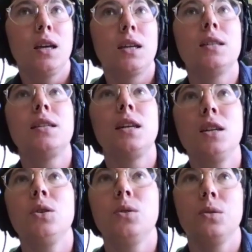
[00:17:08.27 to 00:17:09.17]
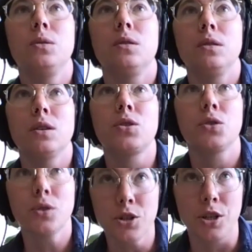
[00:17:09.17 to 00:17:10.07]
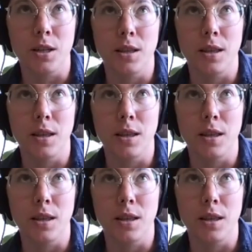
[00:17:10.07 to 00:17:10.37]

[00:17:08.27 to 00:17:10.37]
continued assertion